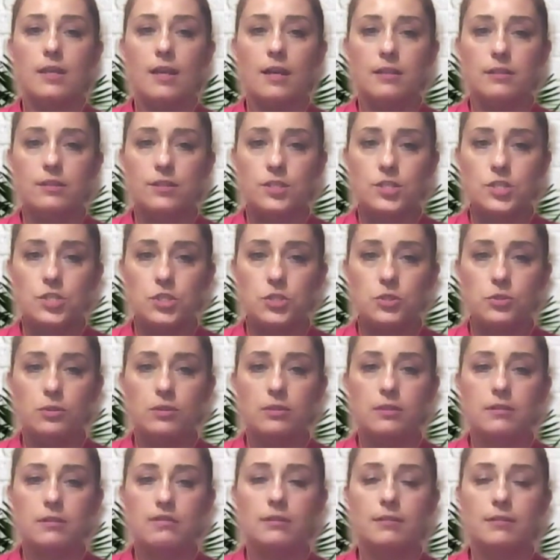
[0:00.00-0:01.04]
understood
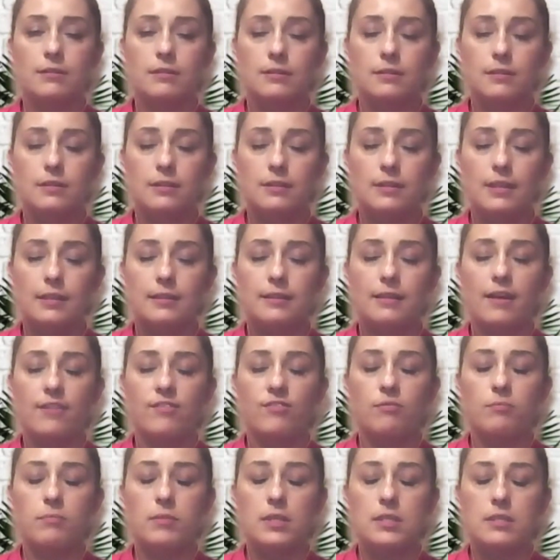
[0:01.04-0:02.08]
that
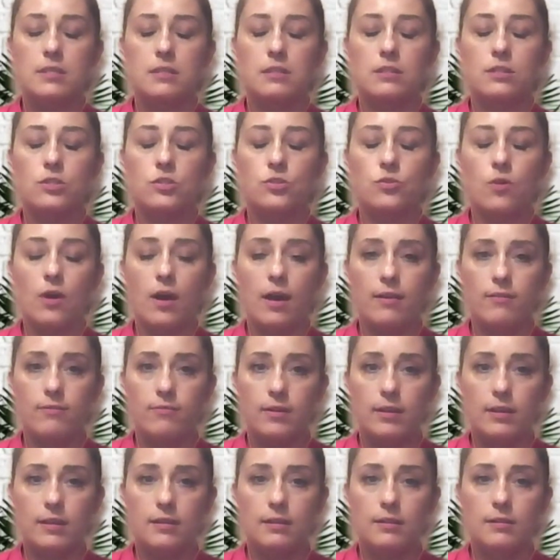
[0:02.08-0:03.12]
I've missed
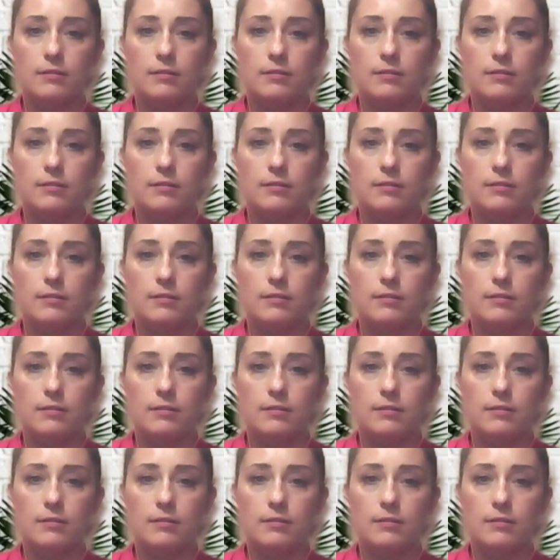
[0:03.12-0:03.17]
driving.